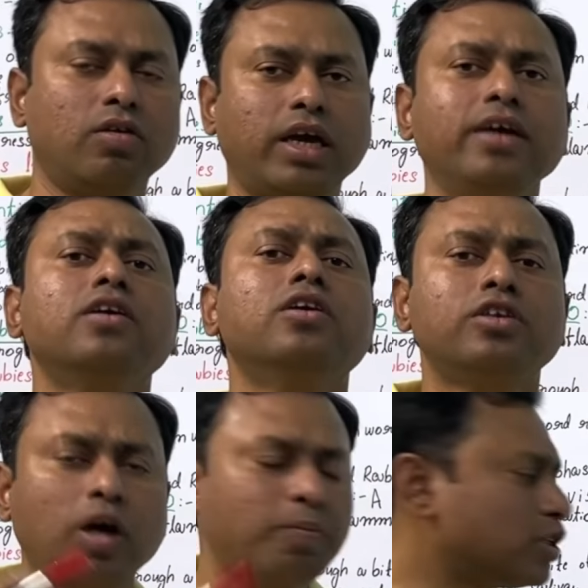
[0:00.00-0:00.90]
Okay,
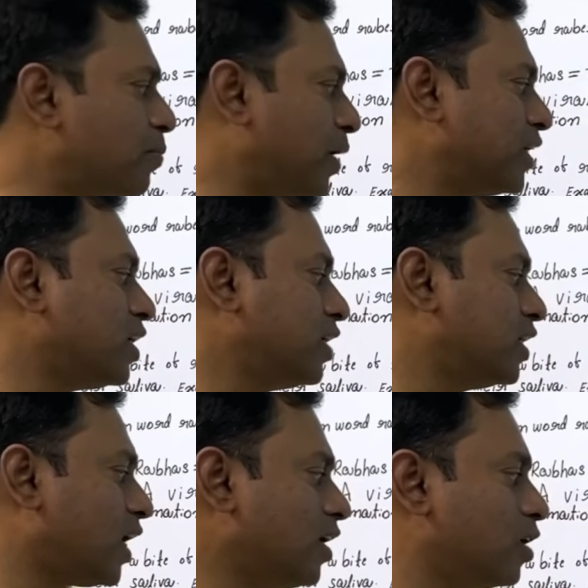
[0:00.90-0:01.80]
suppose the patient
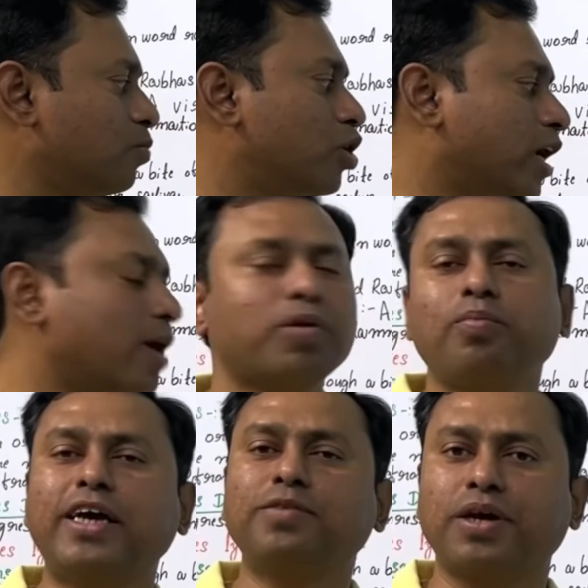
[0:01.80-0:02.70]
is a immune
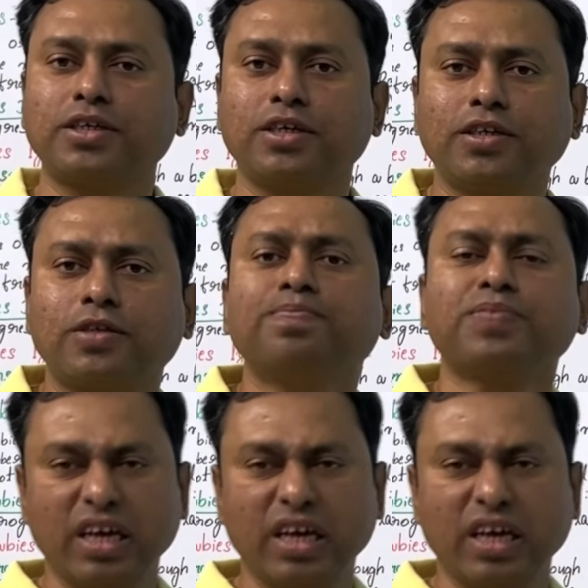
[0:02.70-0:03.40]
compromised persons,